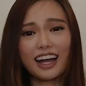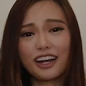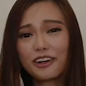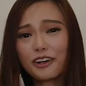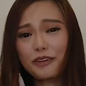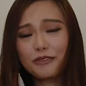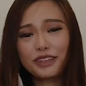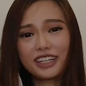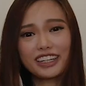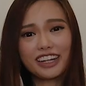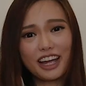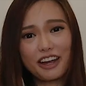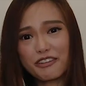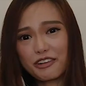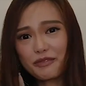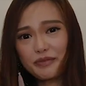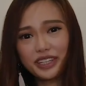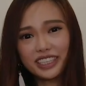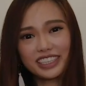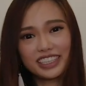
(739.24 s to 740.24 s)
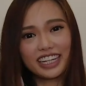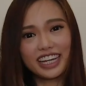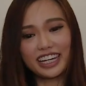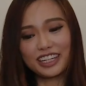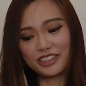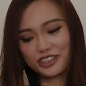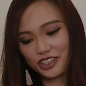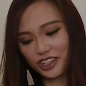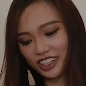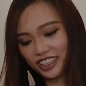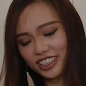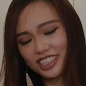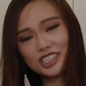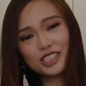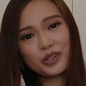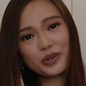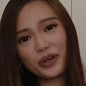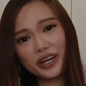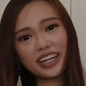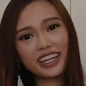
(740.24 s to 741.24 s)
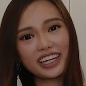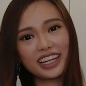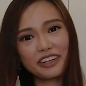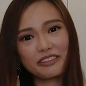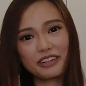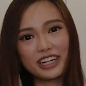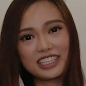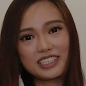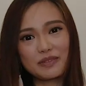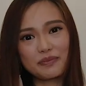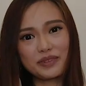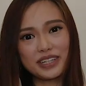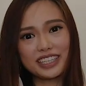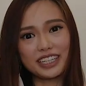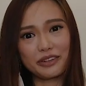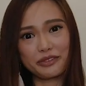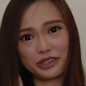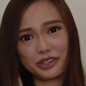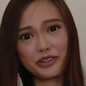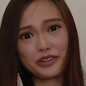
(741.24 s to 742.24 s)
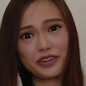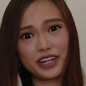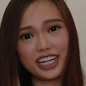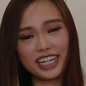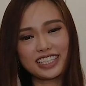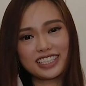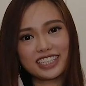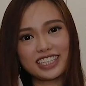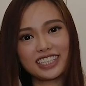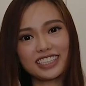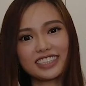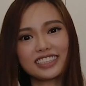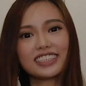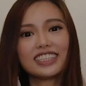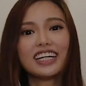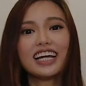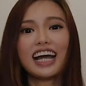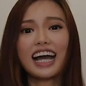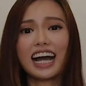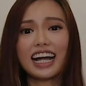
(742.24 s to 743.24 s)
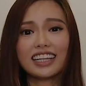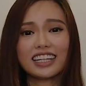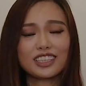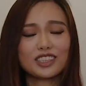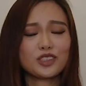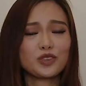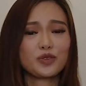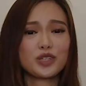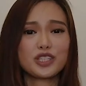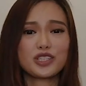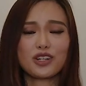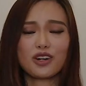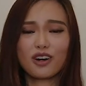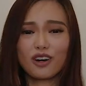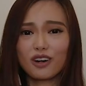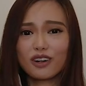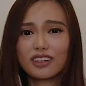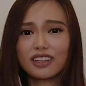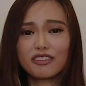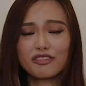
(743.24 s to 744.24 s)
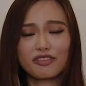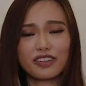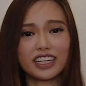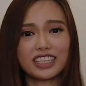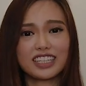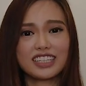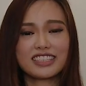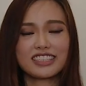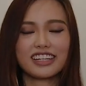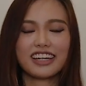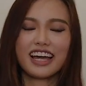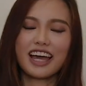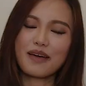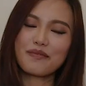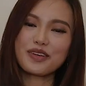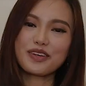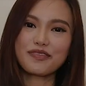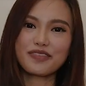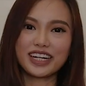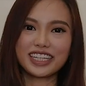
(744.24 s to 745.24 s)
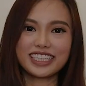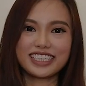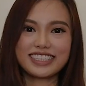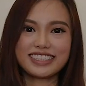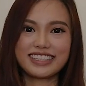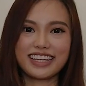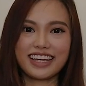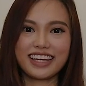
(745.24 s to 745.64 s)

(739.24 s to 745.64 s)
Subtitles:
I hope that everybody enjoyed this kueh cake recipe that we created. I'd like to wish all the fathers a happy Father's